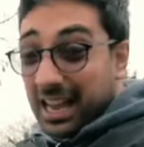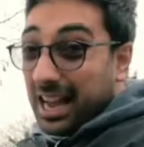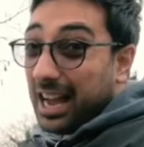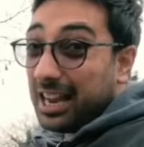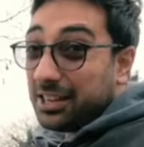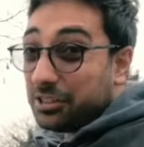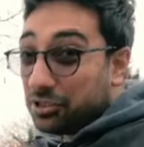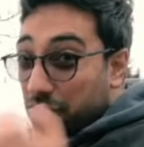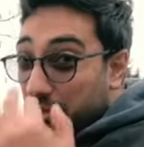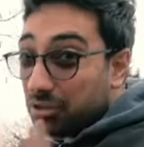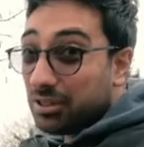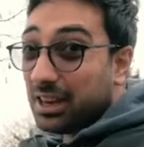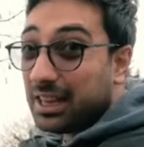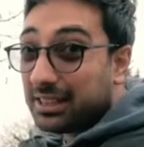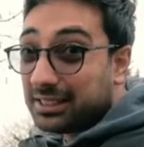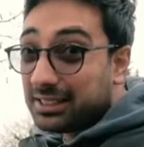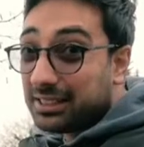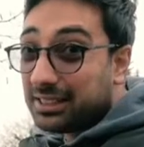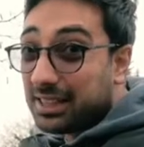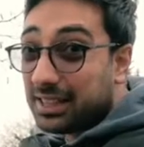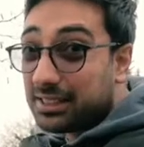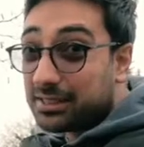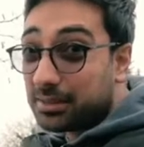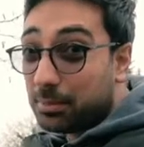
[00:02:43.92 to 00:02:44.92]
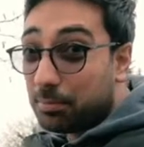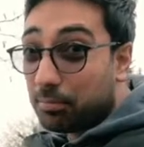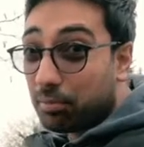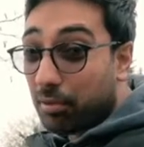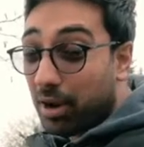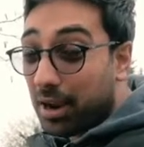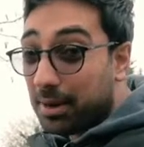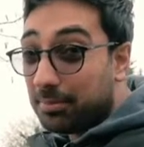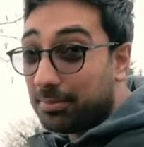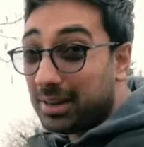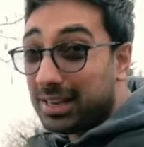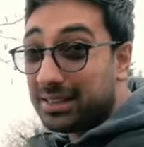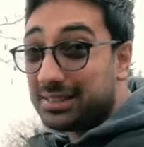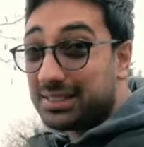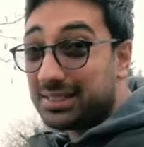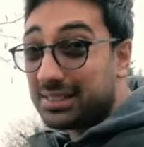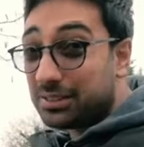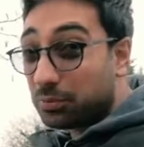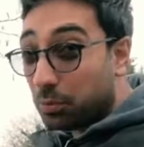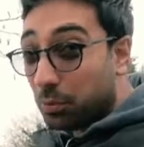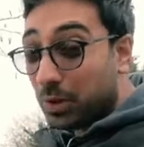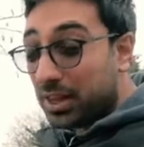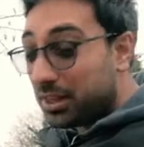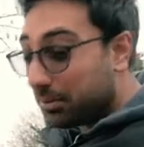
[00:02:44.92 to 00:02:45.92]
I do like to take some prime lenses
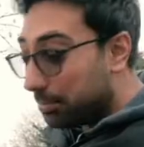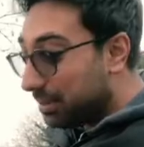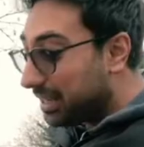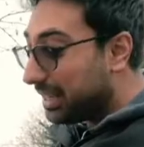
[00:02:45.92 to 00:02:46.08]
with me